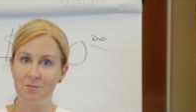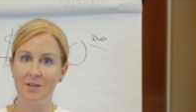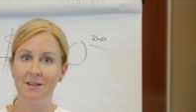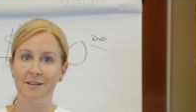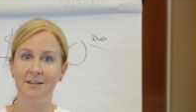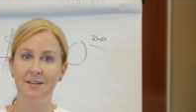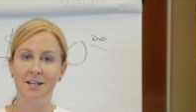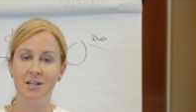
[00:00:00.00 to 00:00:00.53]

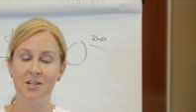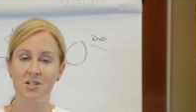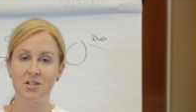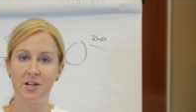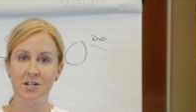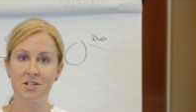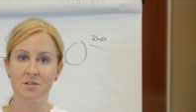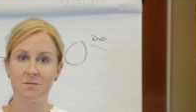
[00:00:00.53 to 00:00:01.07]
me in
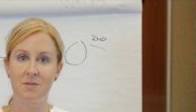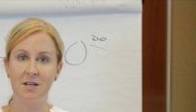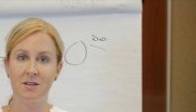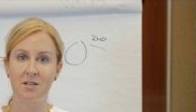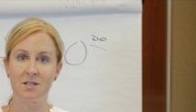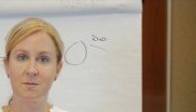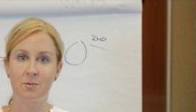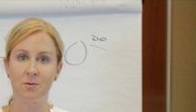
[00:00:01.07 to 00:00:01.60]
trying to make
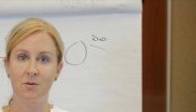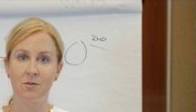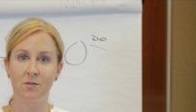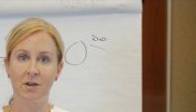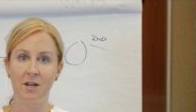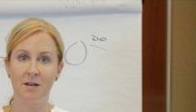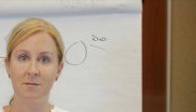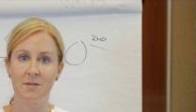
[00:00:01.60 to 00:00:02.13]
this
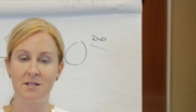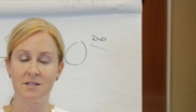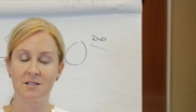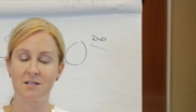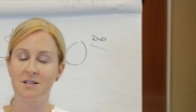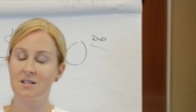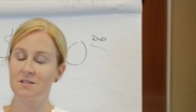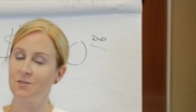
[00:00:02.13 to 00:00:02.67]
program as
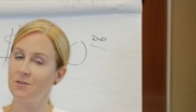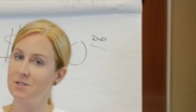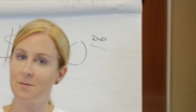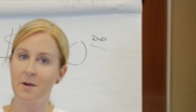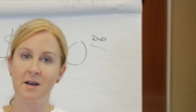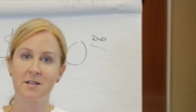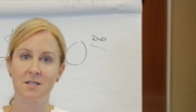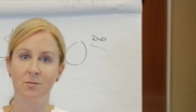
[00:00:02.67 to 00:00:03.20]
successful as
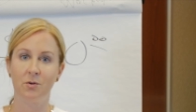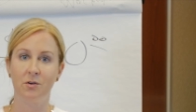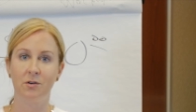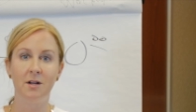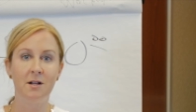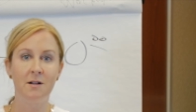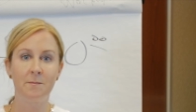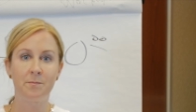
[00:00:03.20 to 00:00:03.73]

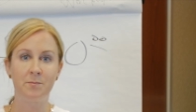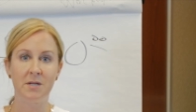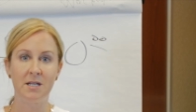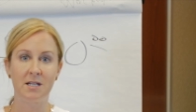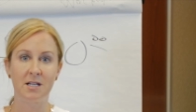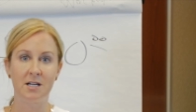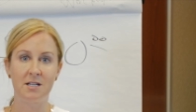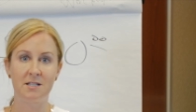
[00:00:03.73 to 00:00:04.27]
possible
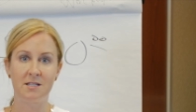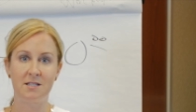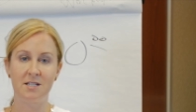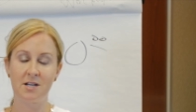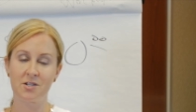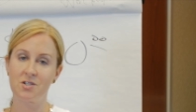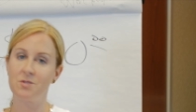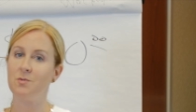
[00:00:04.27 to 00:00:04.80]
because as
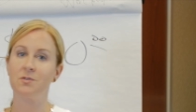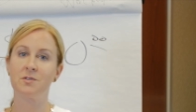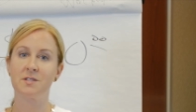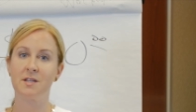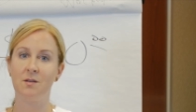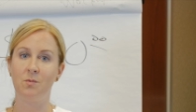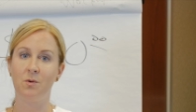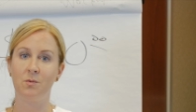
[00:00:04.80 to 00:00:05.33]
Dr. Mok
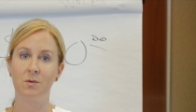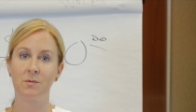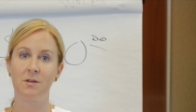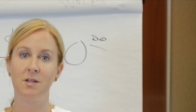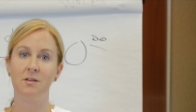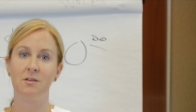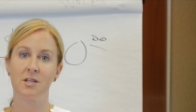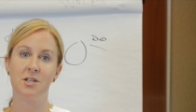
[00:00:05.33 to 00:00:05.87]
said, what we're
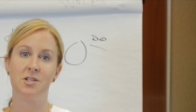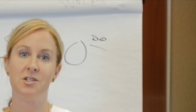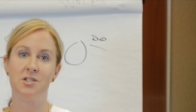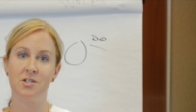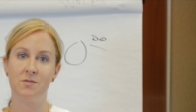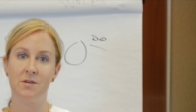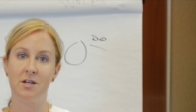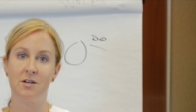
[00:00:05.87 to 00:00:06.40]
really looking to
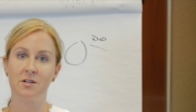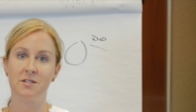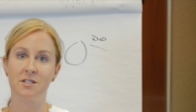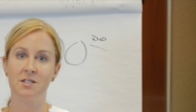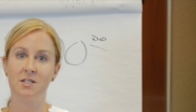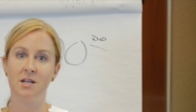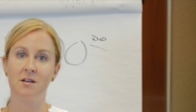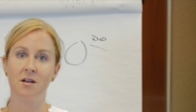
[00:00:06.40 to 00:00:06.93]
do here is
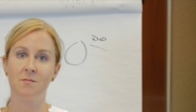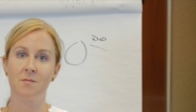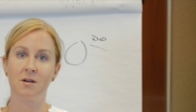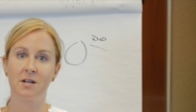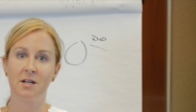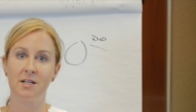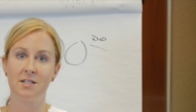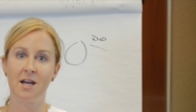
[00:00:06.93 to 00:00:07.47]
to take our
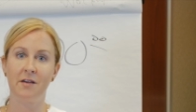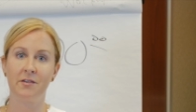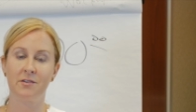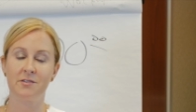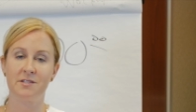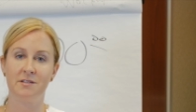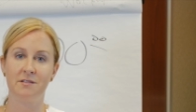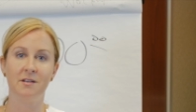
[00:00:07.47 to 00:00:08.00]
marketing
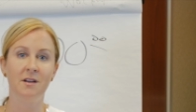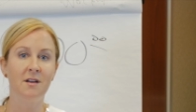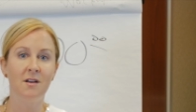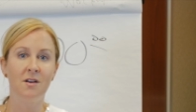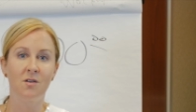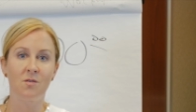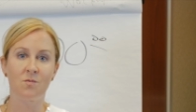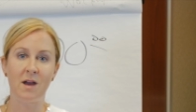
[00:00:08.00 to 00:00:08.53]
dollars and
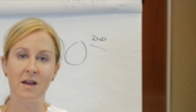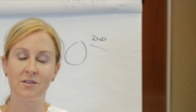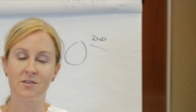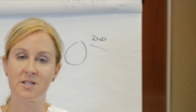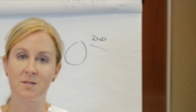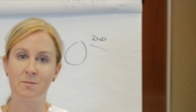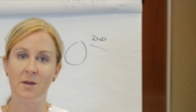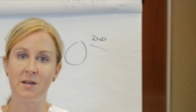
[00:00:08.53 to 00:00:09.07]

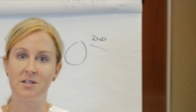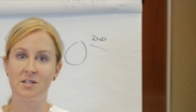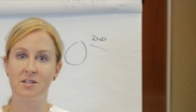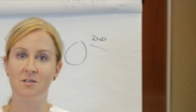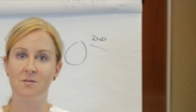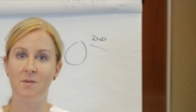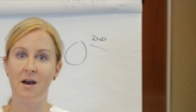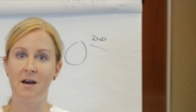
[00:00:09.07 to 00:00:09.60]
rather spend
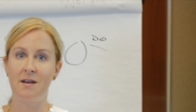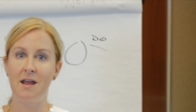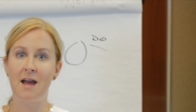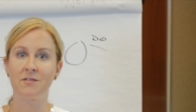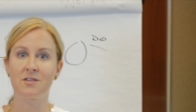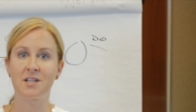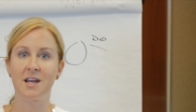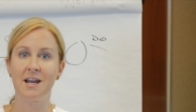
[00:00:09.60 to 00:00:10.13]
them on
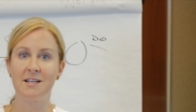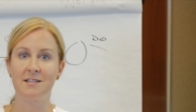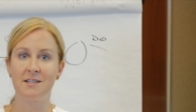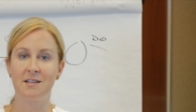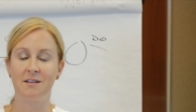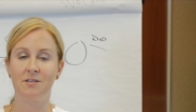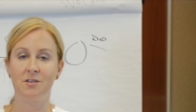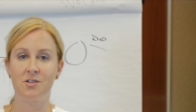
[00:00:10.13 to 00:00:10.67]

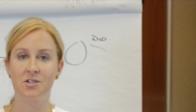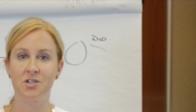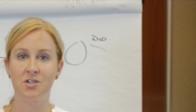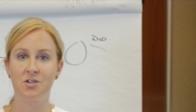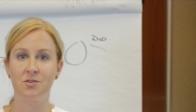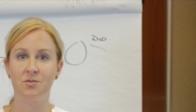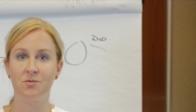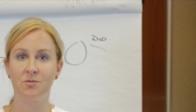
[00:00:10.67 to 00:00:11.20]
advertising
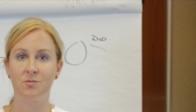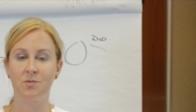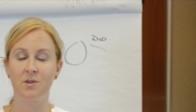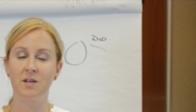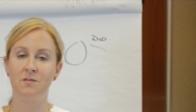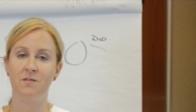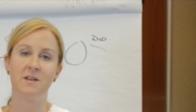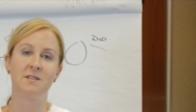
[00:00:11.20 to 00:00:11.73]
to
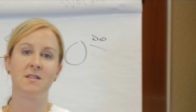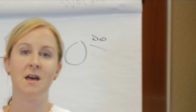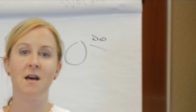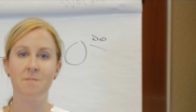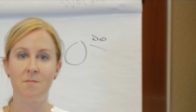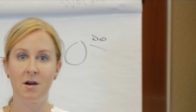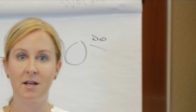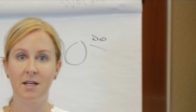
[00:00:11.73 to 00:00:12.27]
reinvest
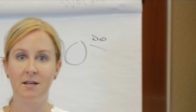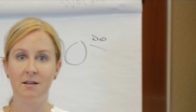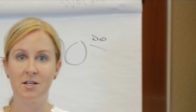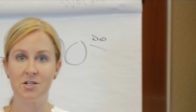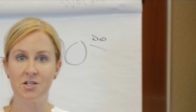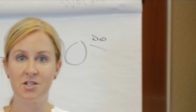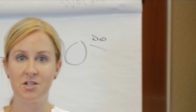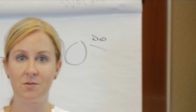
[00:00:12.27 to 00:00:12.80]
that money
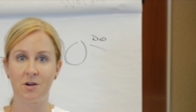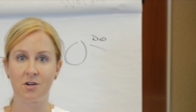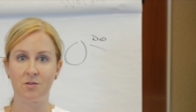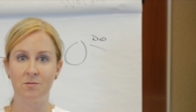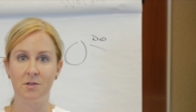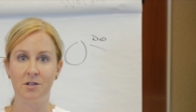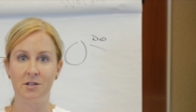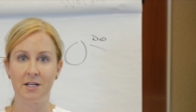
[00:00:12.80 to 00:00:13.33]
into our
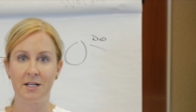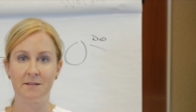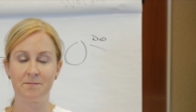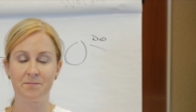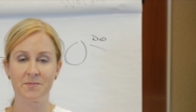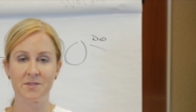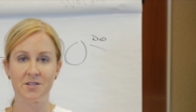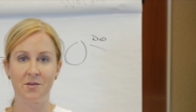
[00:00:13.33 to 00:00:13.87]
community.
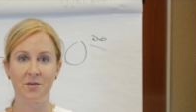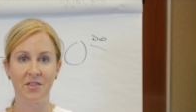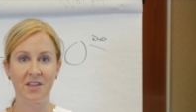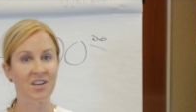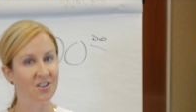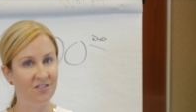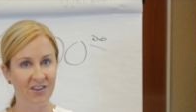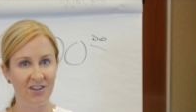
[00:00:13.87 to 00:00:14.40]
So
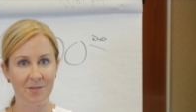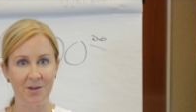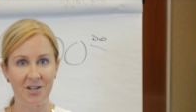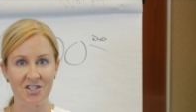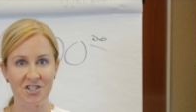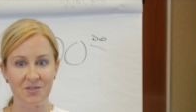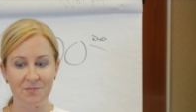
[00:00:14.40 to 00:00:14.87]
thank you very much.